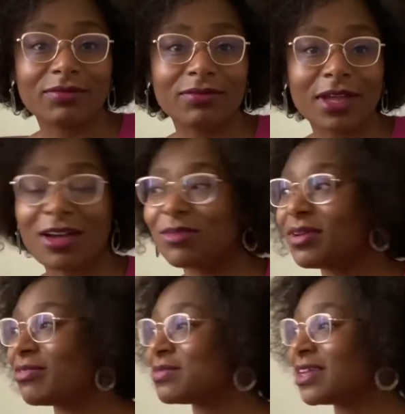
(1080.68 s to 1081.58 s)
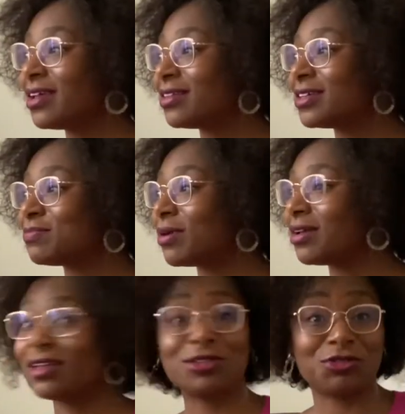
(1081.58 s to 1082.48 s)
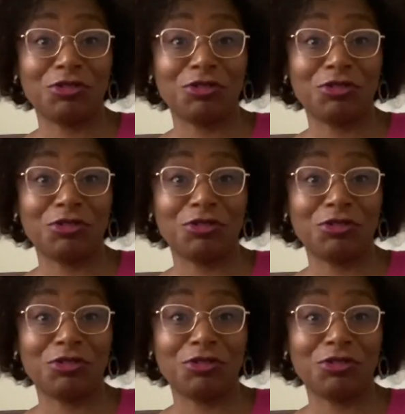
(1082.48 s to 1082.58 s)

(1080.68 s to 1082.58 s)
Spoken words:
I can't believe I'm saying this, but it's true.